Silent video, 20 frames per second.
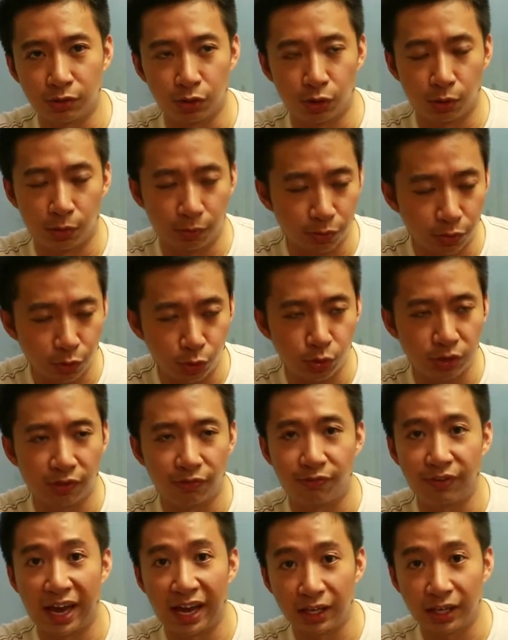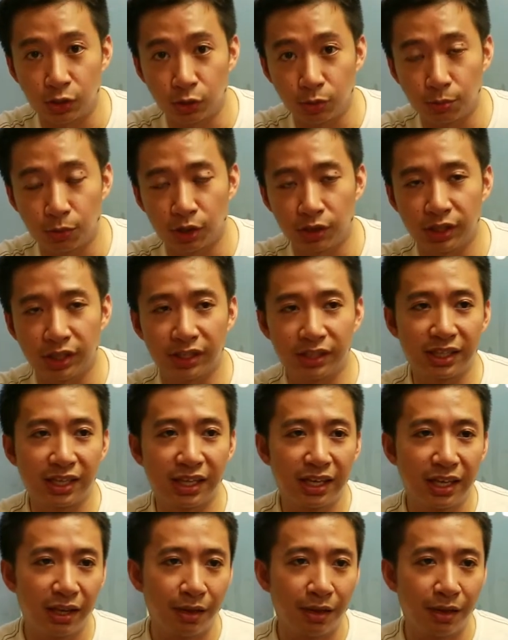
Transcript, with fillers: you know, use a vacuum on it.